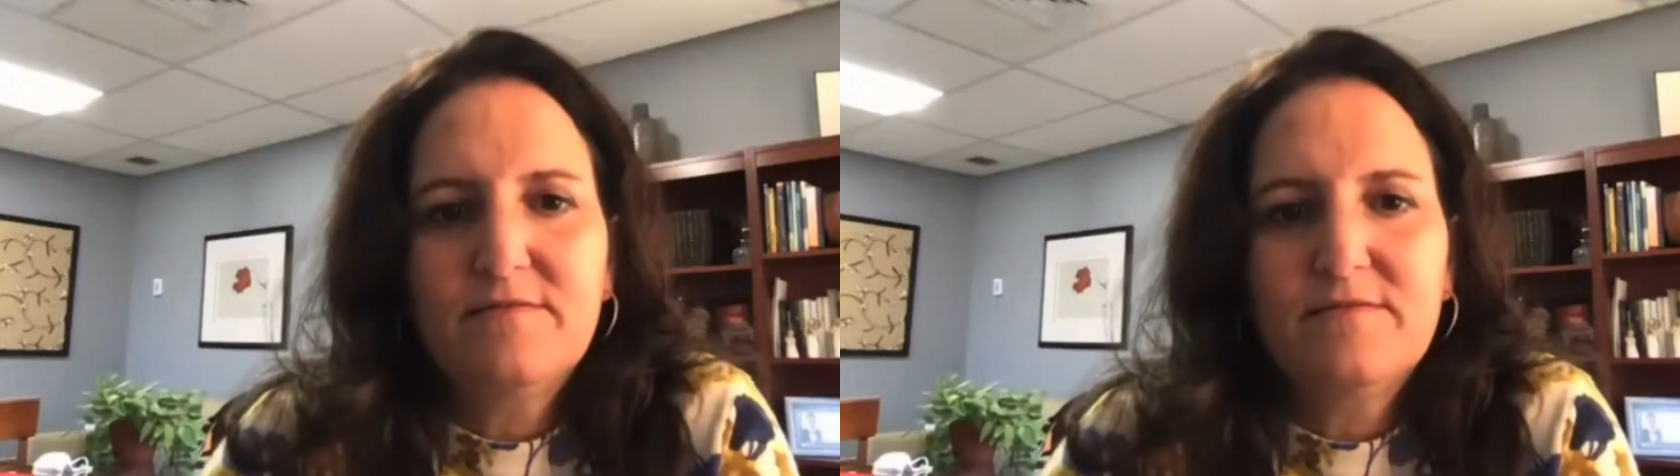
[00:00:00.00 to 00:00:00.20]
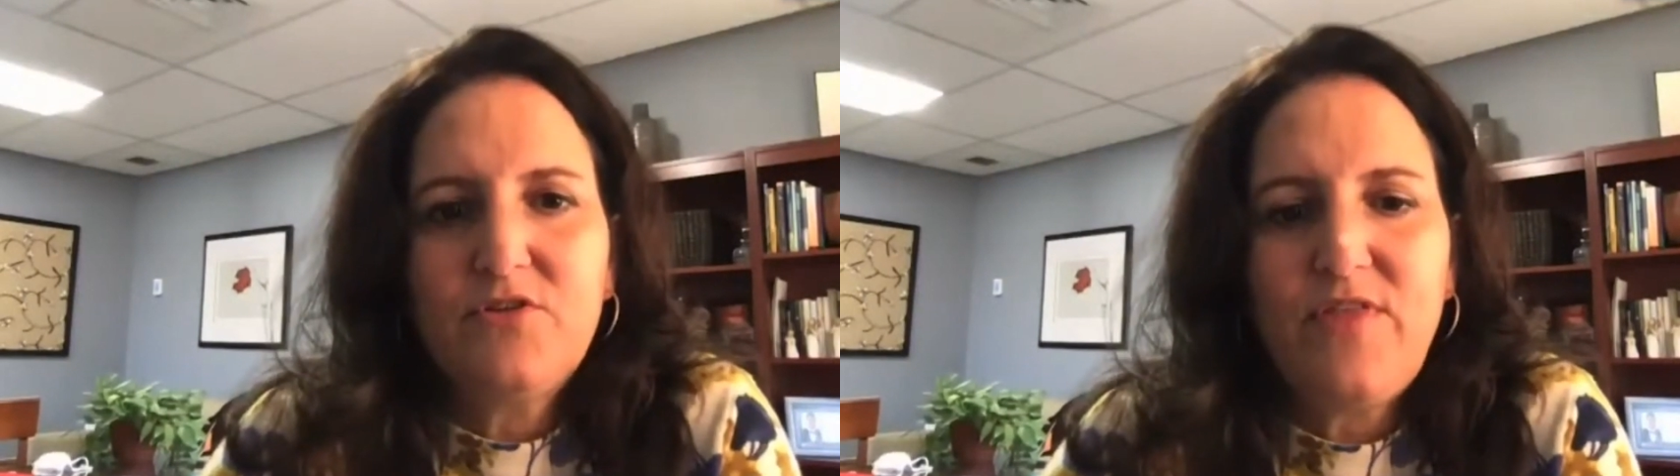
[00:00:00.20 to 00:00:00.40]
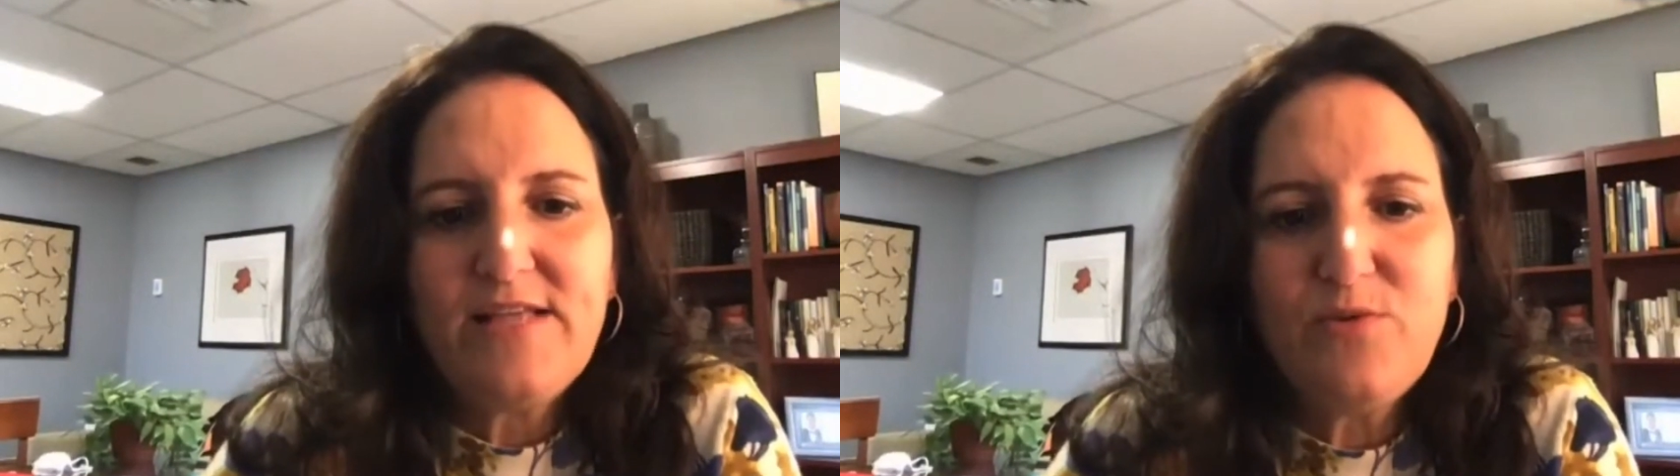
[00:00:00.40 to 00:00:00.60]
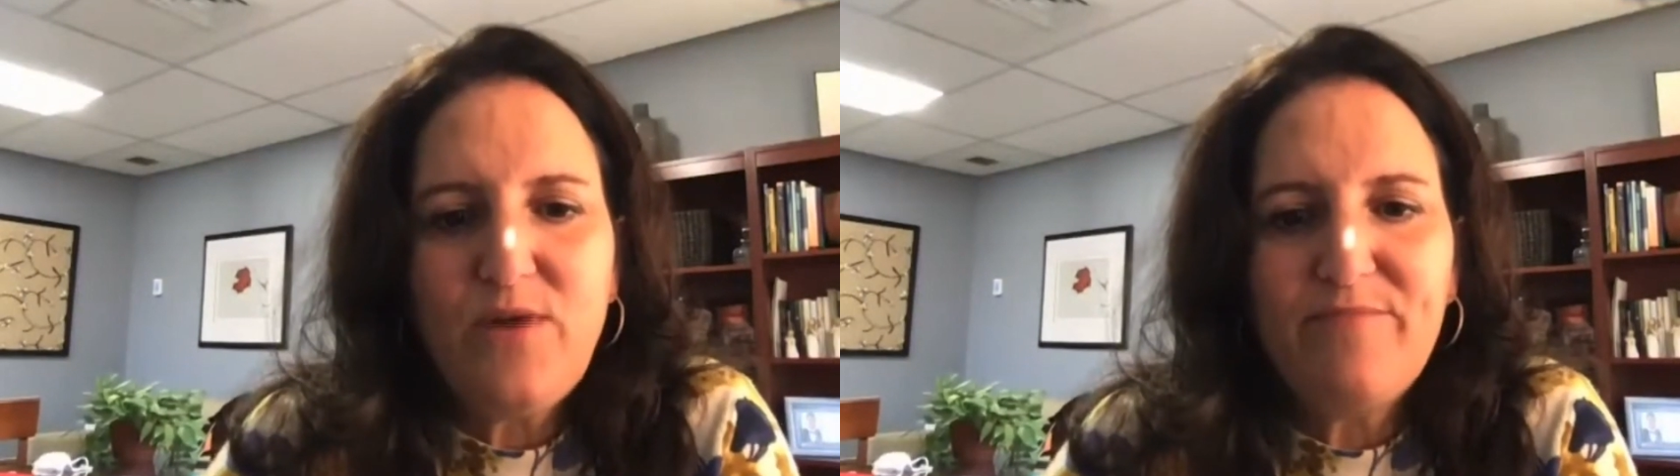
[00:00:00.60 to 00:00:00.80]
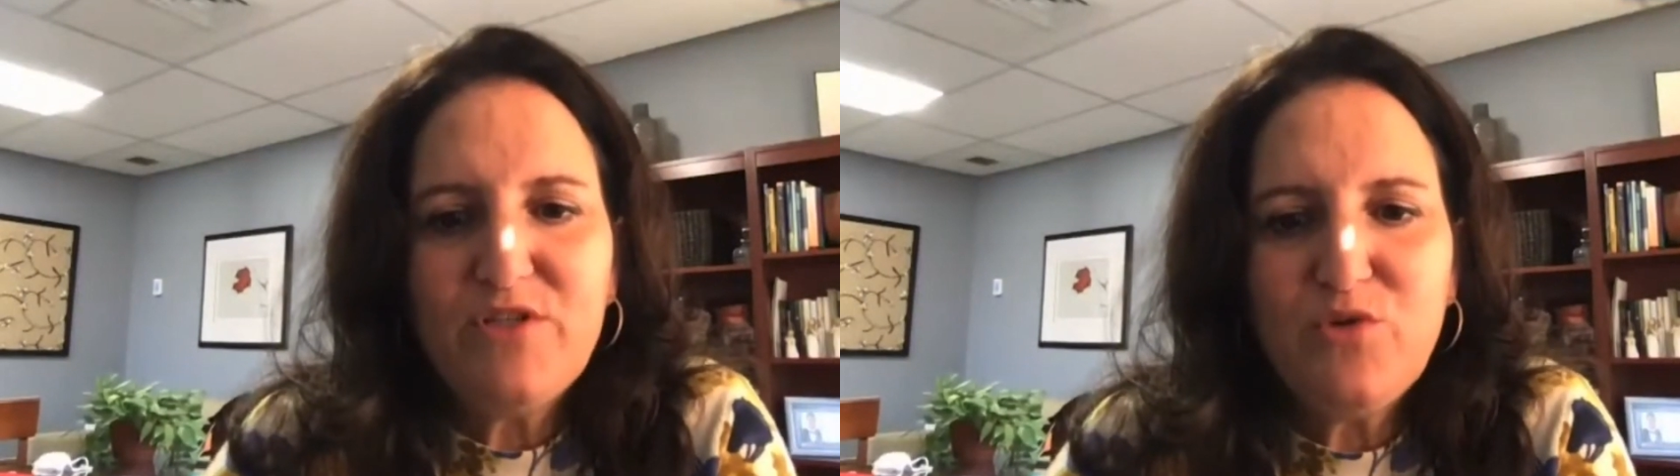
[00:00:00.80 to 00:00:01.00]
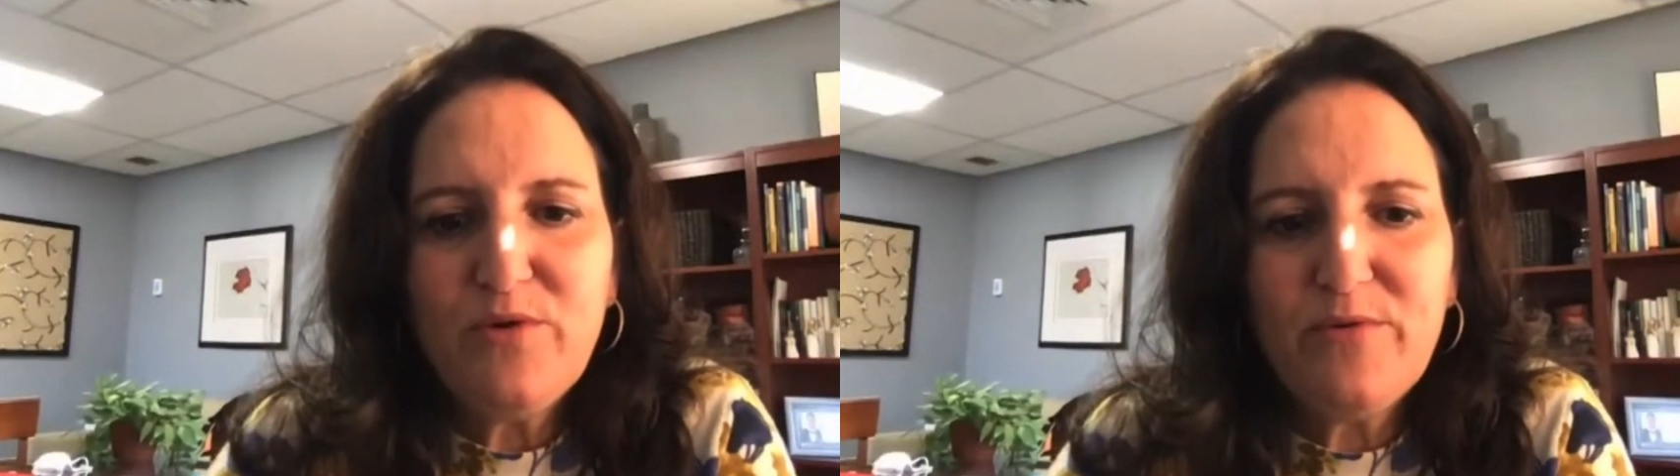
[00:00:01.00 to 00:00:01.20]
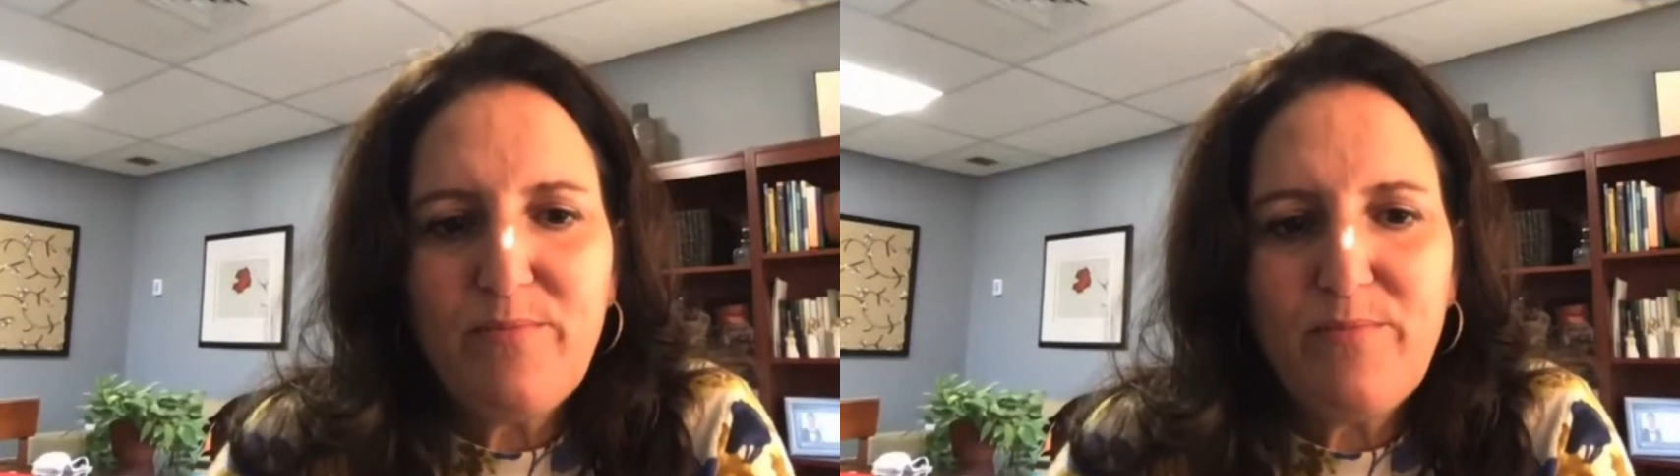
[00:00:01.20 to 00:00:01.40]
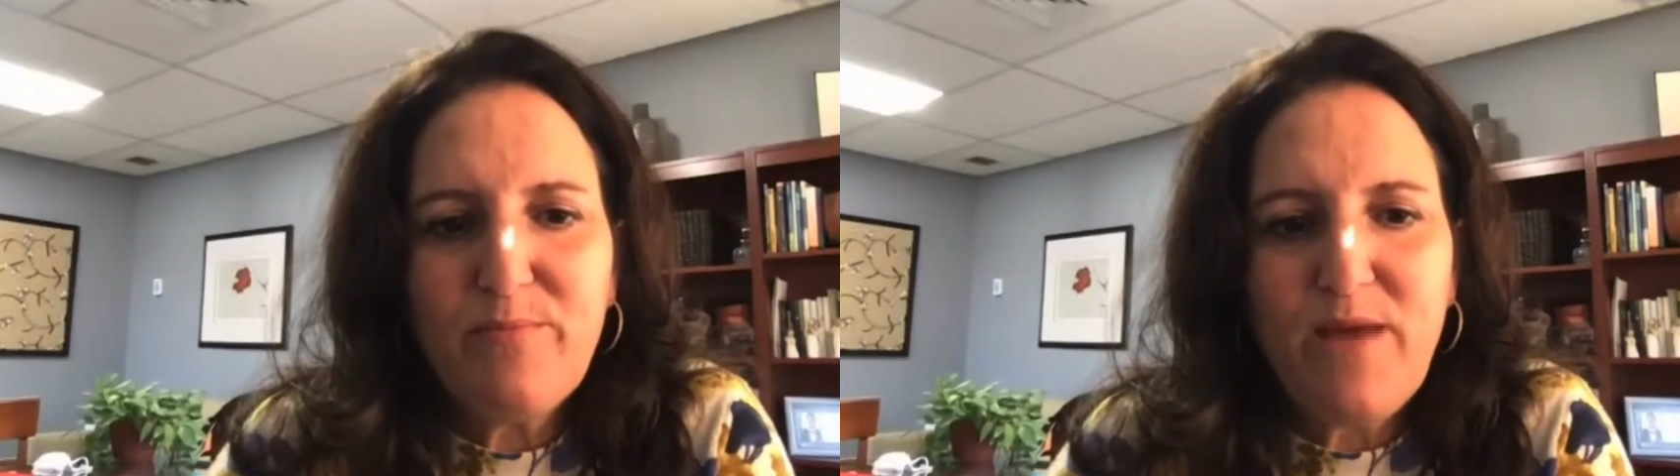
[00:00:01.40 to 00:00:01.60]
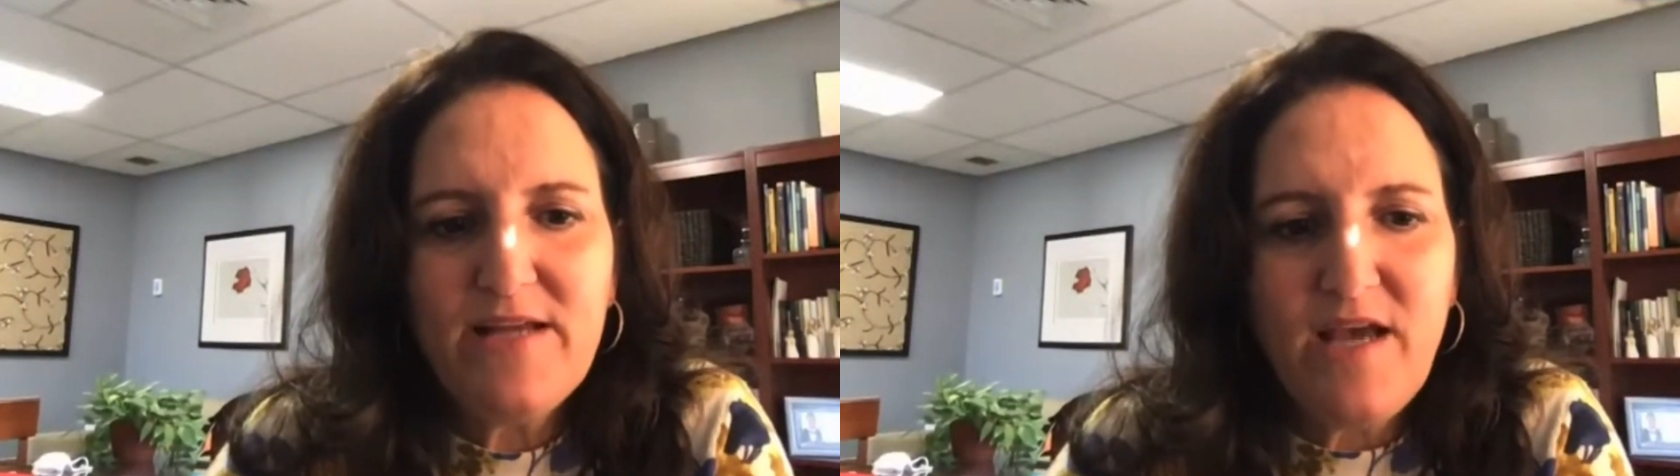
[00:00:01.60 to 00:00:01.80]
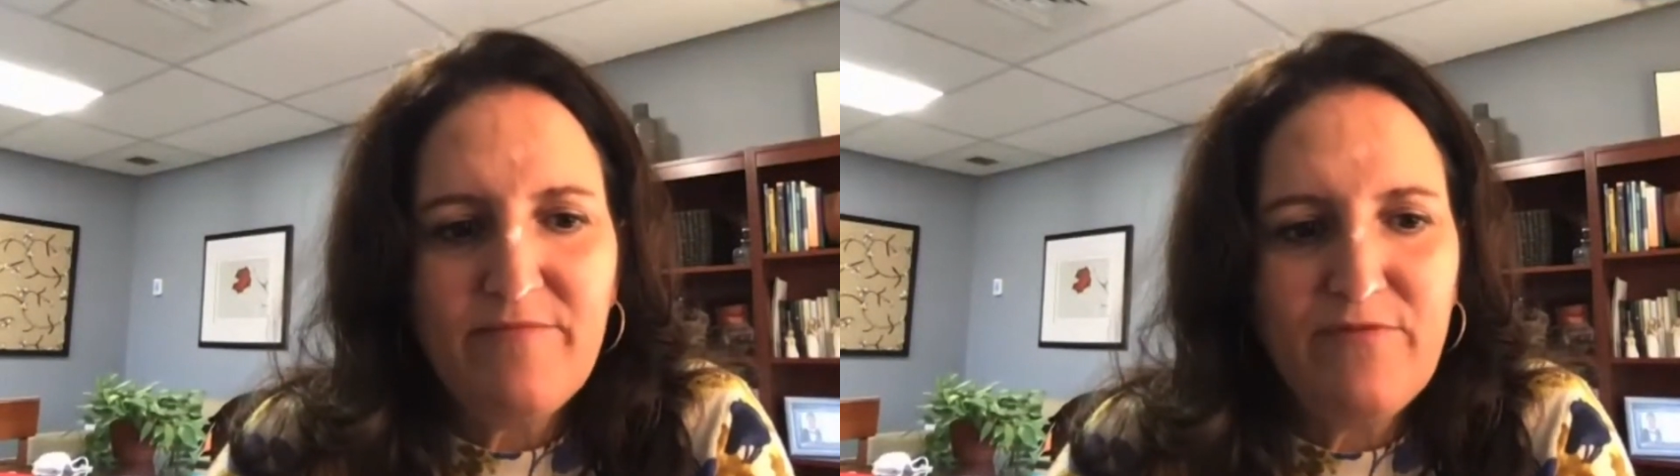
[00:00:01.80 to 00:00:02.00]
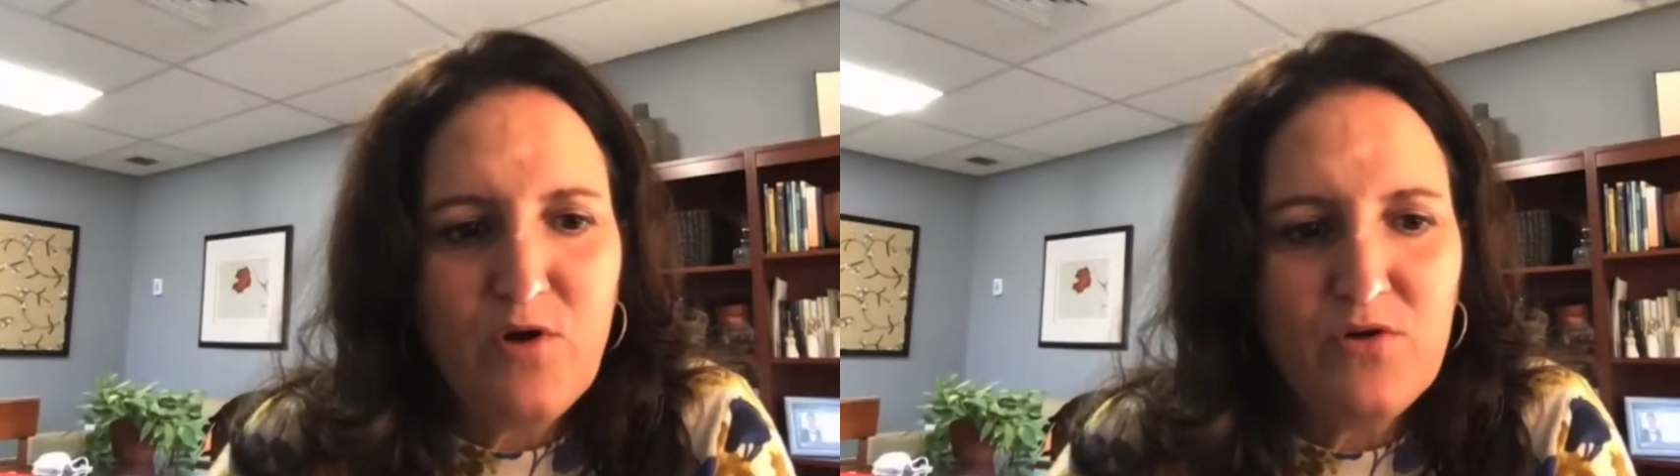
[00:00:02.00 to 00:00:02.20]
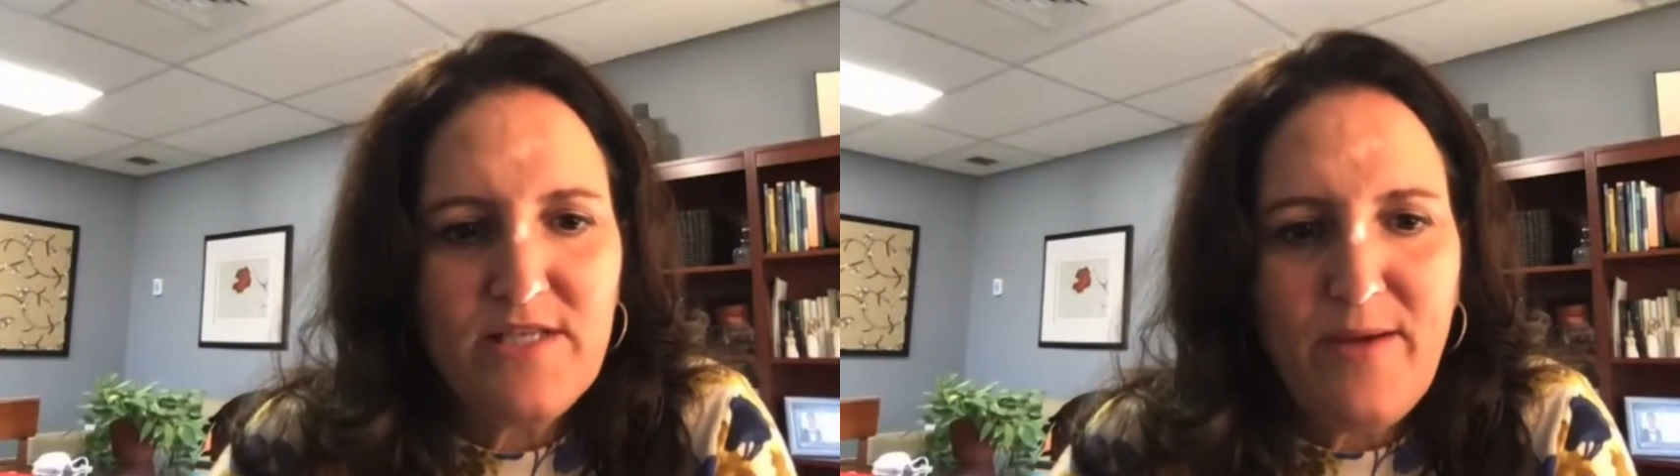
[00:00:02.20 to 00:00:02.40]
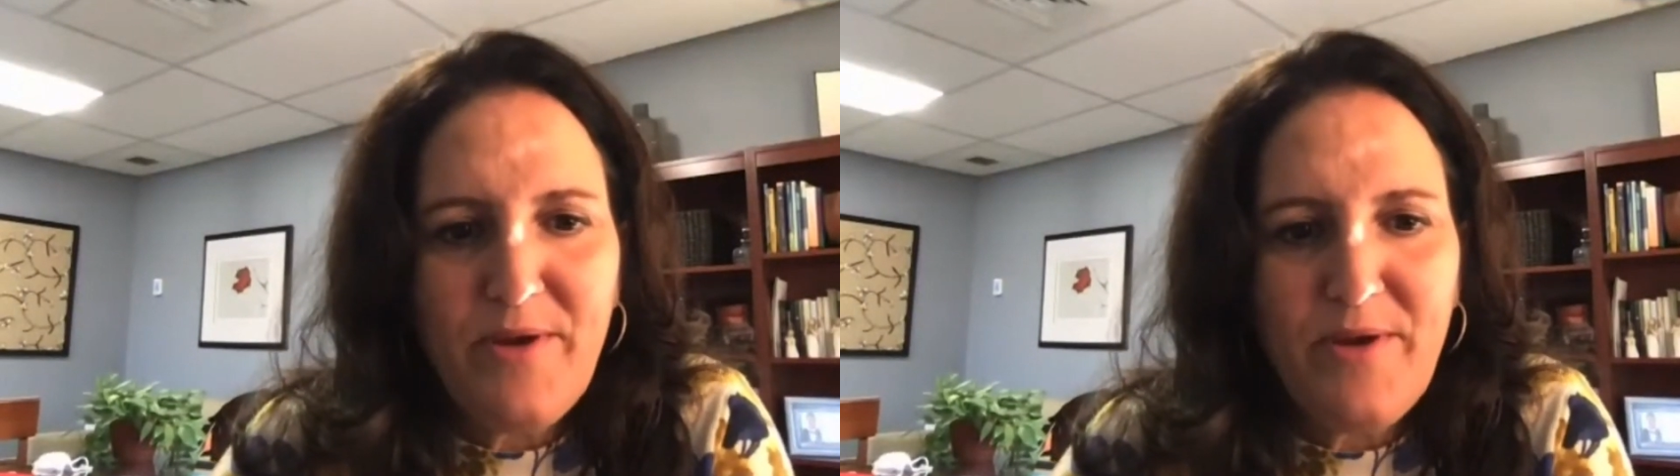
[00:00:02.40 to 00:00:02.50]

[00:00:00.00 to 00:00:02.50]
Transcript: So that's what I've been doing with my time, folks.